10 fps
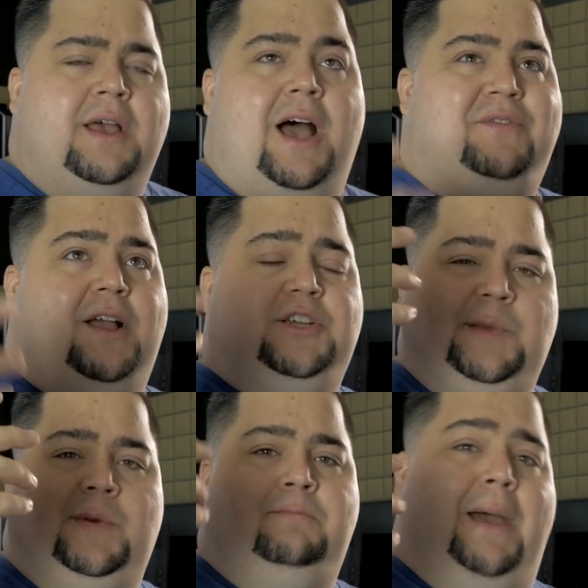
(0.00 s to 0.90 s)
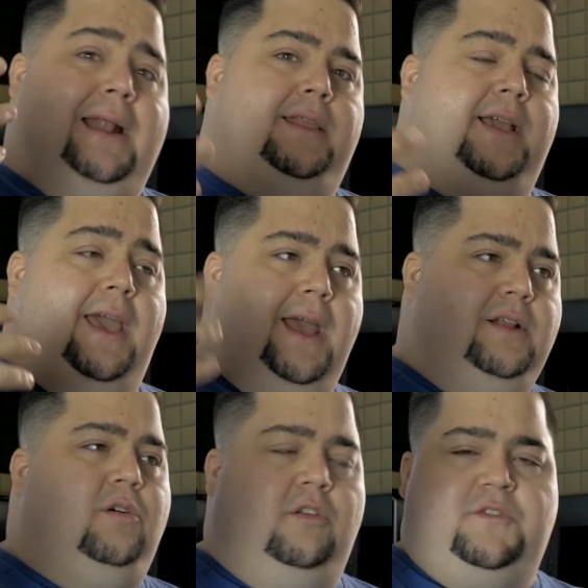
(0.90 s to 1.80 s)
I've actually been battling a head
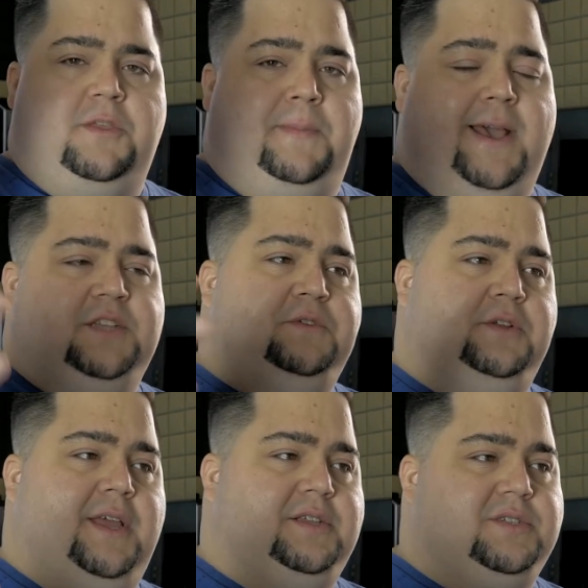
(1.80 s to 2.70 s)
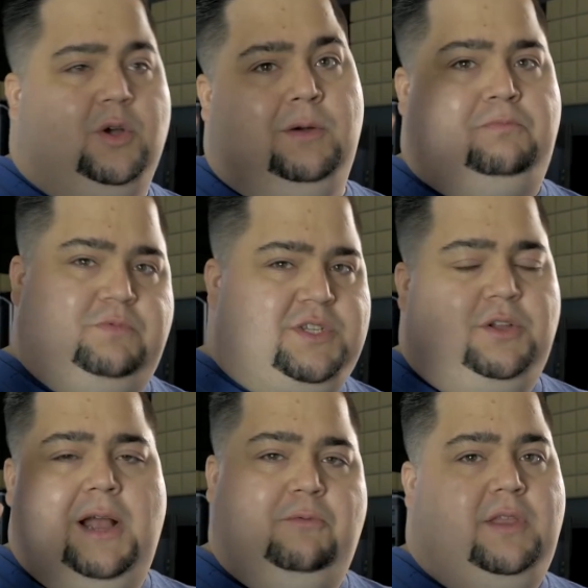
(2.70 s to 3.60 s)
cold for the past few days, so I'm
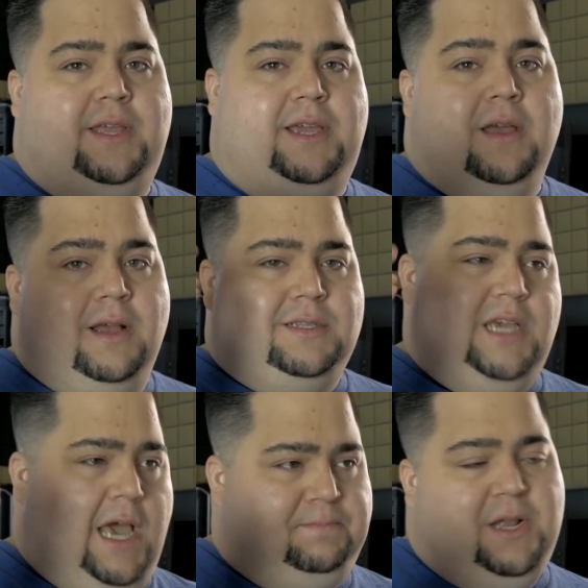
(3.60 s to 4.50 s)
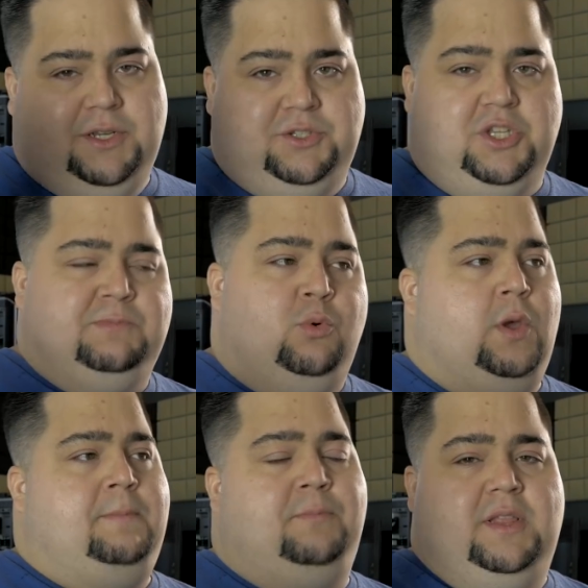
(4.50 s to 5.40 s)
still not really top-notch at this
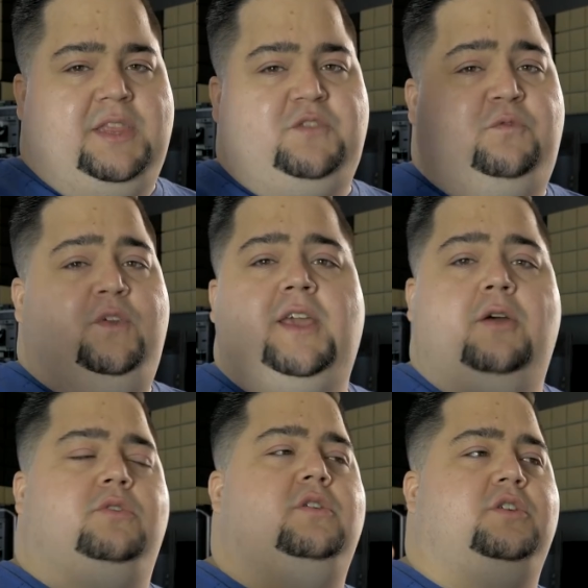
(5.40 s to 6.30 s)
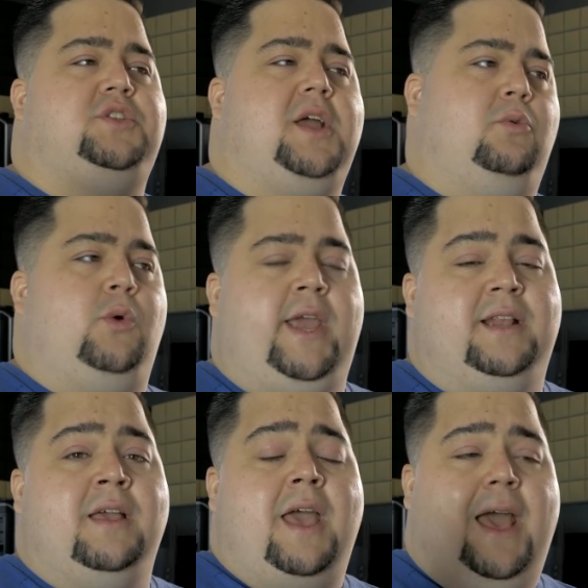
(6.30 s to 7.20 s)
point, but this video could not
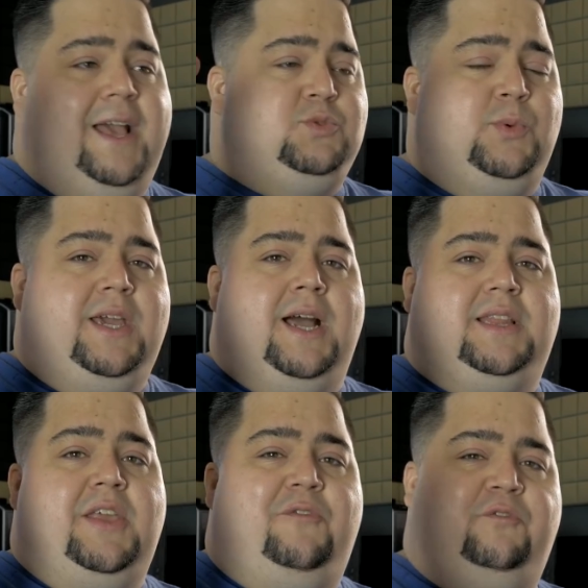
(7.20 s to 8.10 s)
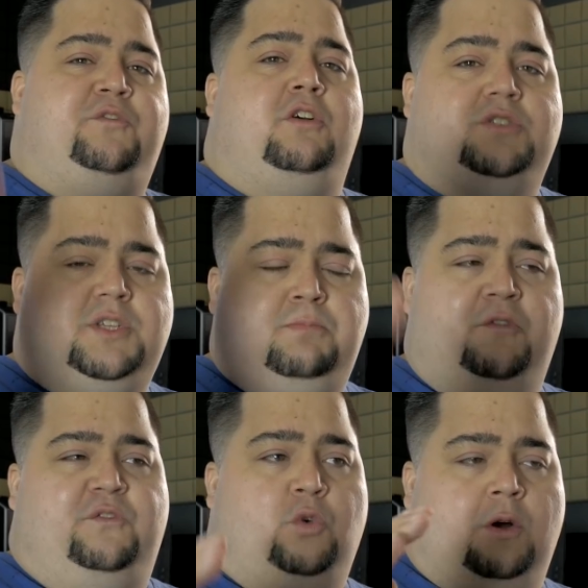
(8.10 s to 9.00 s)
wait as we got the first
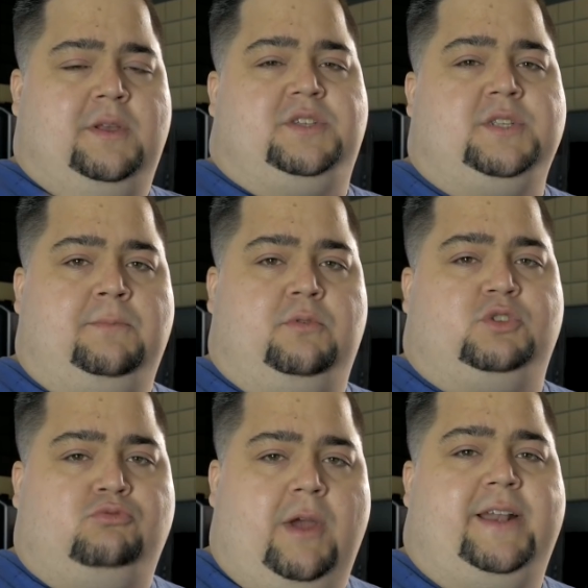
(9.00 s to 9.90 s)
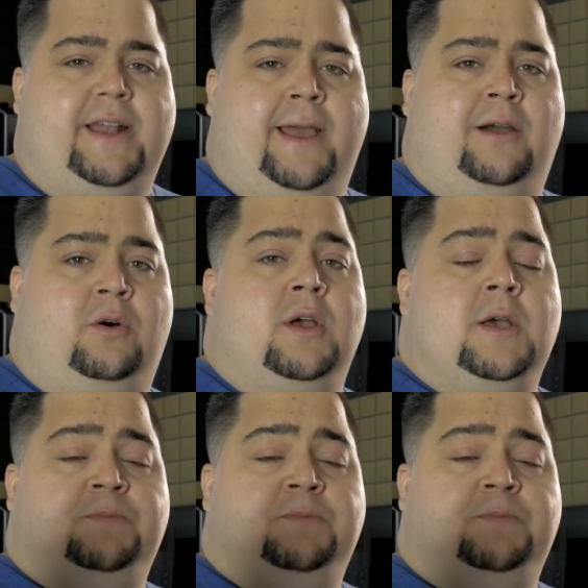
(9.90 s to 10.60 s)
performance numbers right now